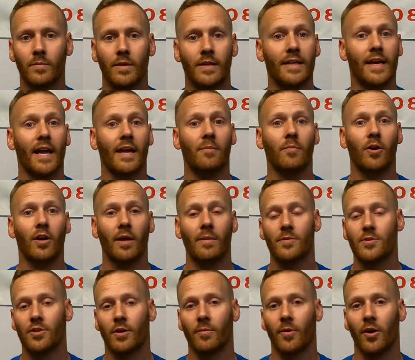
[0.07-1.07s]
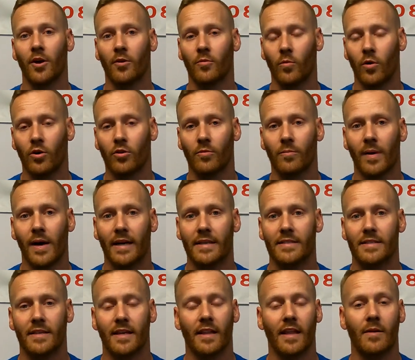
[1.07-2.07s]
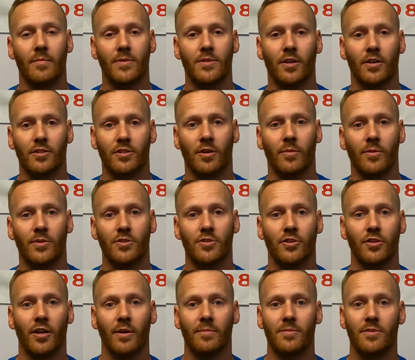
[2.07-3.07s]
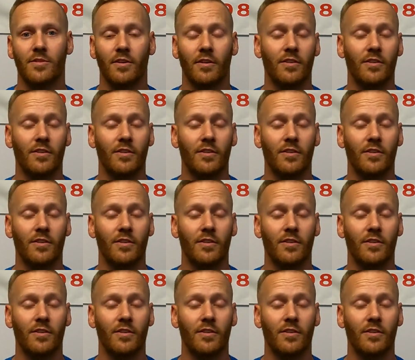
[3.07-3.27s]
G'day, my name's Tomo and welcome back to another episode of Tomo's Tune-Ups.